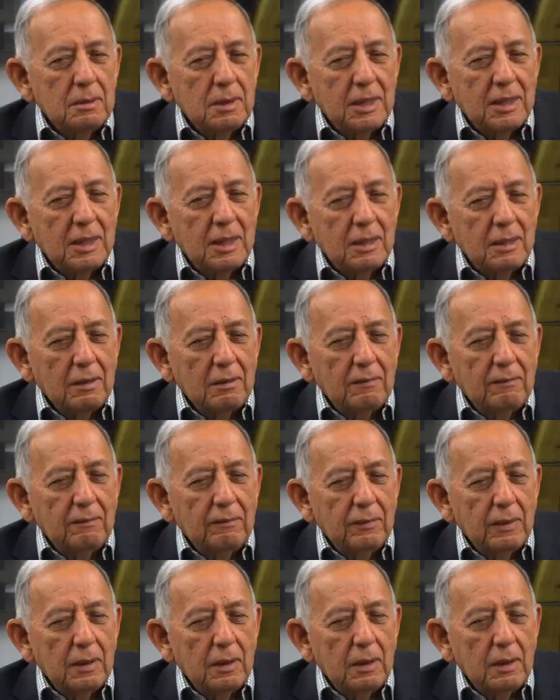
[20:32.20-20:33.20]
thinking
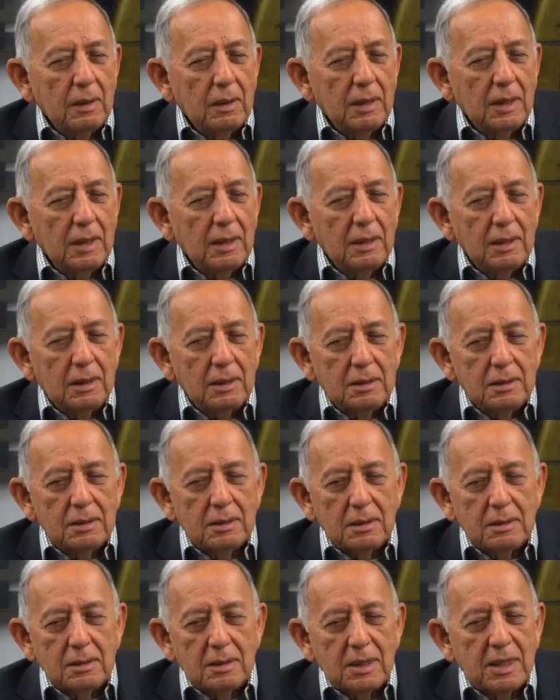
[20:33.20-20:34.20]
of uh,
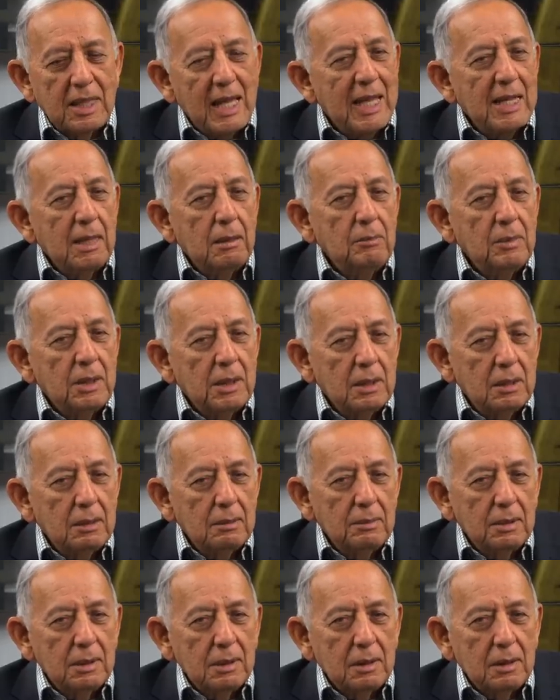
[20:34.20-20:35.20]
aliens as the
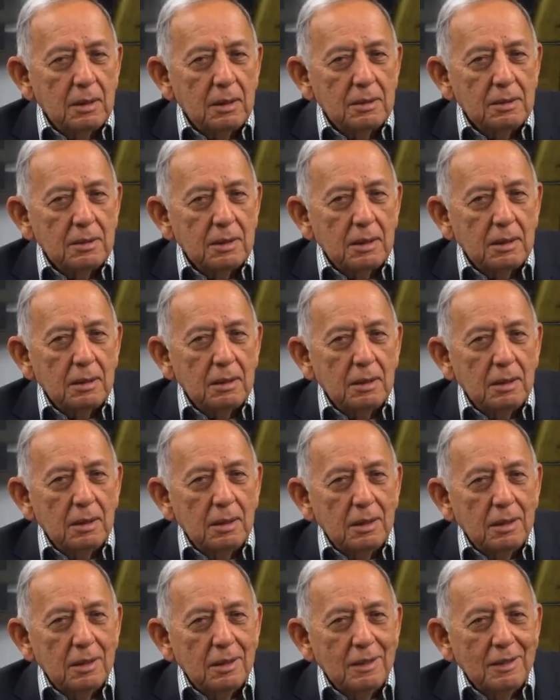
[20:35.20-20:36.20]
enemy because they
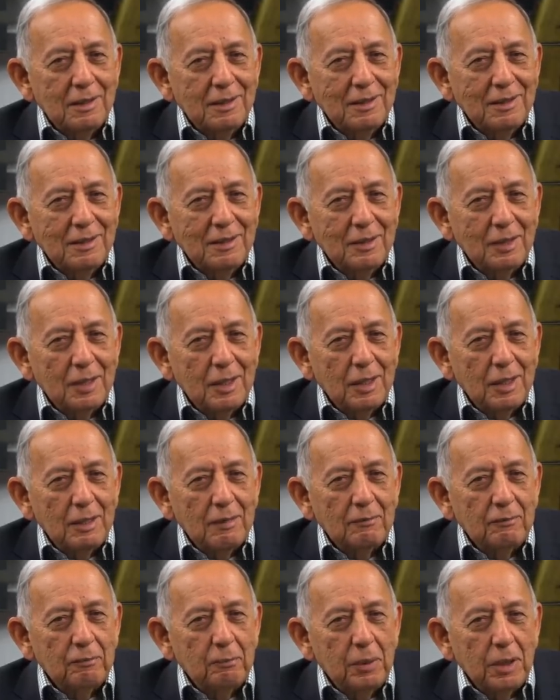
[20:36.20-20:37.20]
they
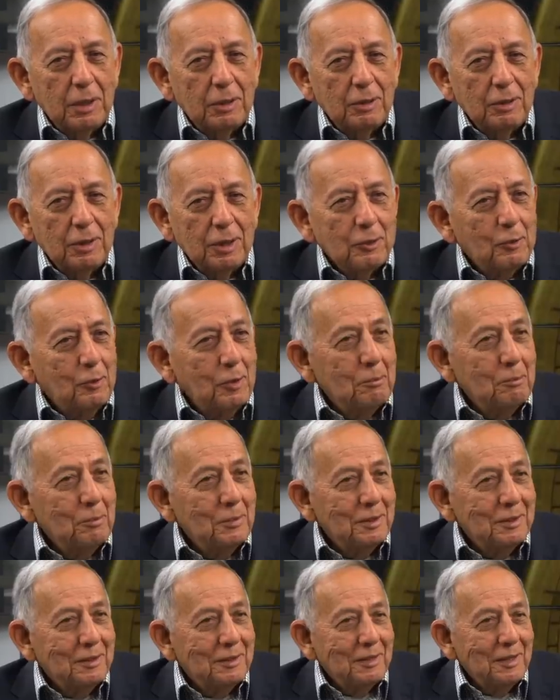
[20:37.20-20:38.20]
have better
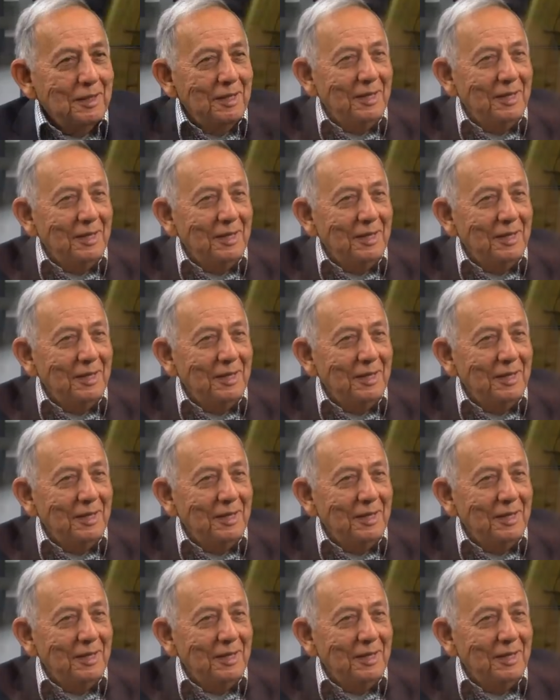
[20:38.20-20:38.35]
equipment,